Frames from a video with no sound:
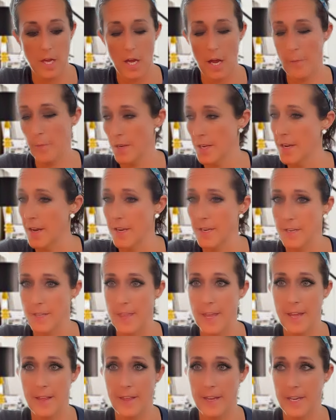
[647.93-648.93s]
I mean,
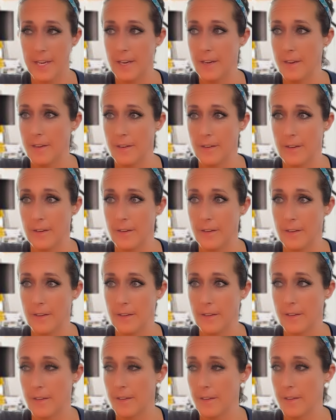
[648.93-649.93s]
they like
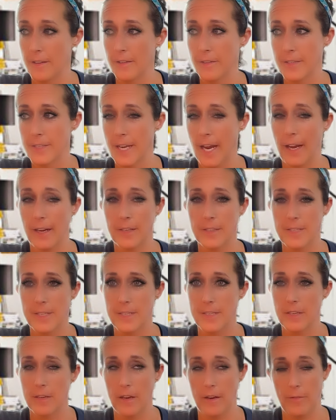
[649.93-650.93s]

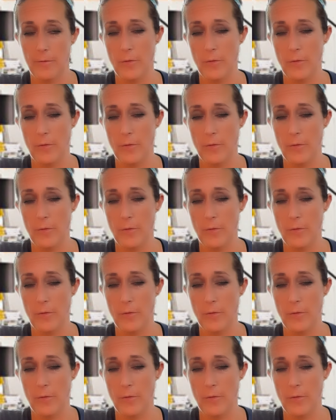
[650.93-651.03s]
text,